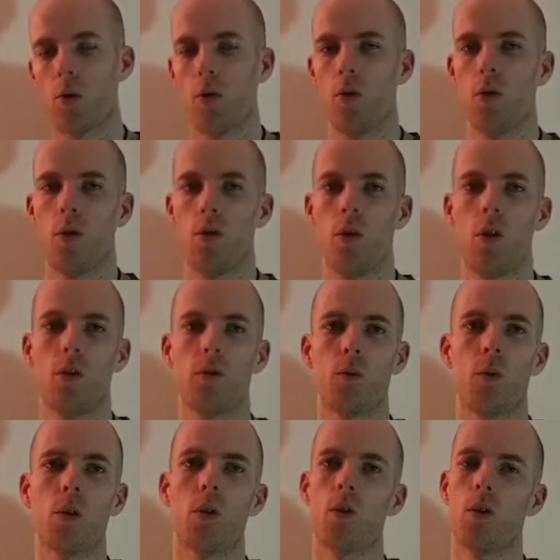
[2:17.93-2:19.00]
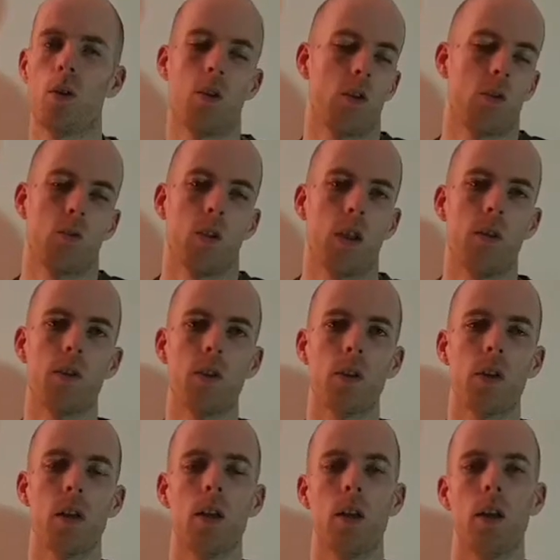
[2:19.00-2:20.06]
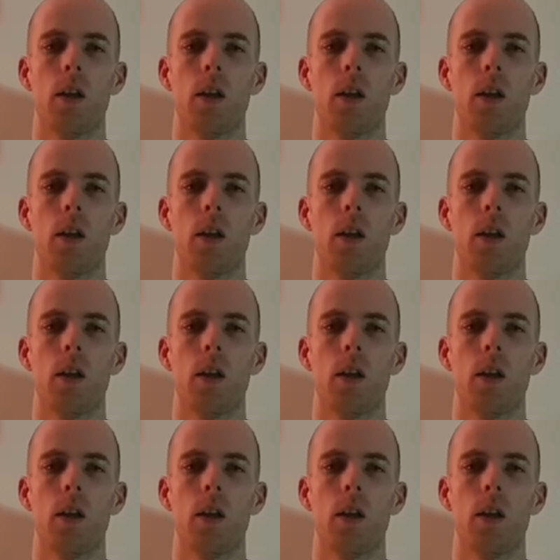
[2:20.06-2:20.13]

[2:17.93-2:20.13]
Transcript: or your loved one or whatever,